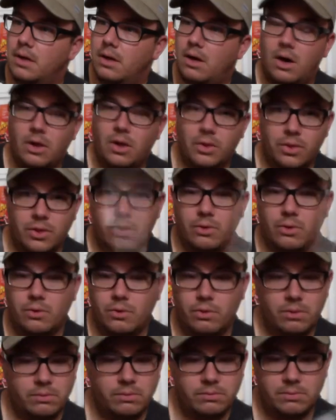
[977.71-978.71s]

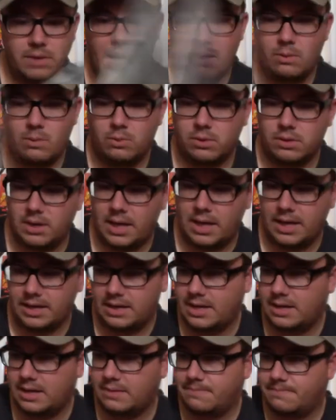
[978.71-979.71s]
Although I would like
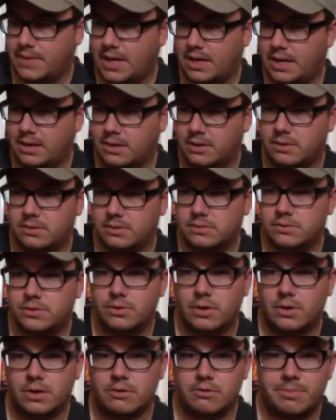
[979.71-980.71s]
get, I don't know,
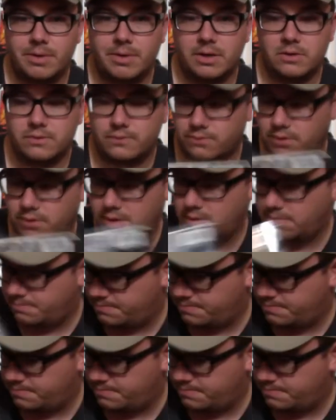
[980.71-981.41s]
$200 for it.